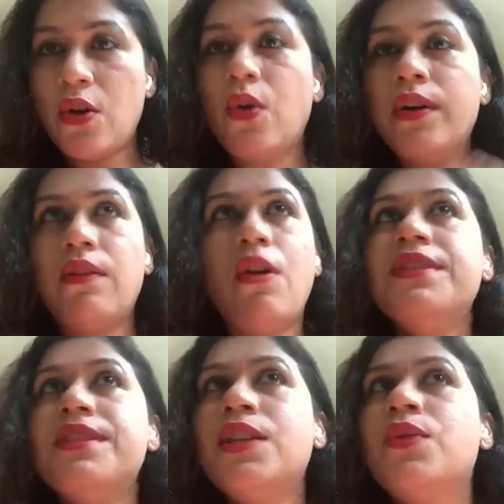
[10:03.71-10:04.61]

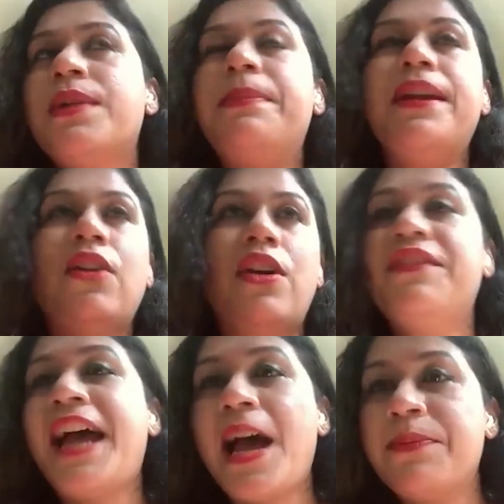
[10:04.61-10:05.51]
Obviously, you can build a lot of
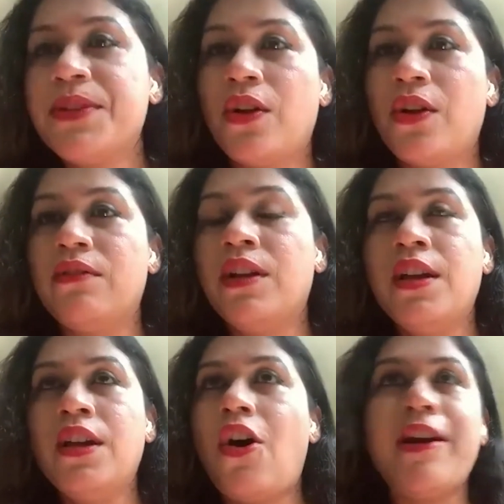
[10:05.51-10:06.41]
dApps on
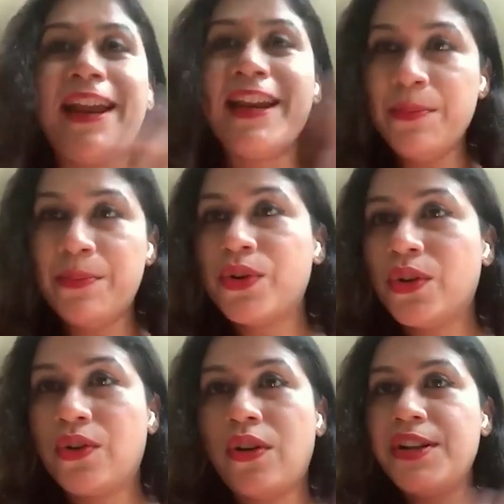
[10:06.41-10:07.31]
any
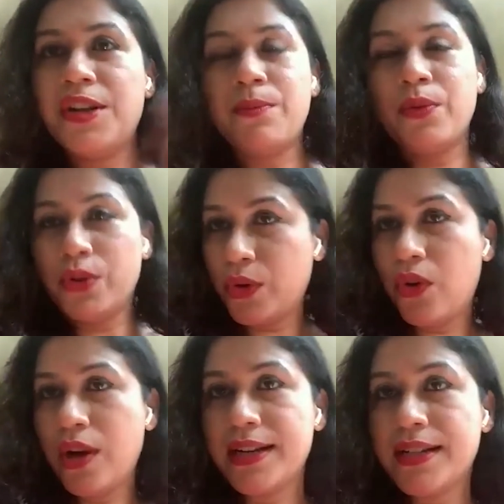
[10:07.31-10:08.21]
protocol, near
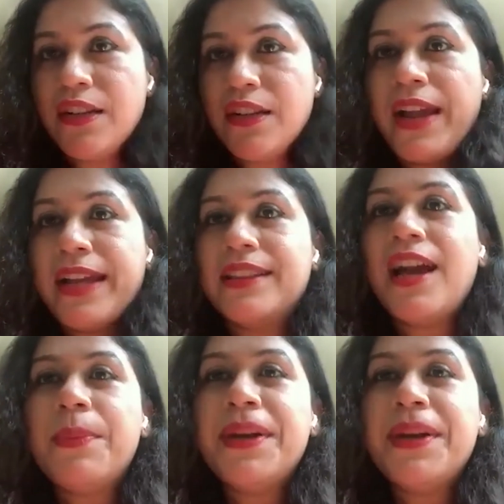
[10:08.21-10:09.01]
protocol, and stuff like that.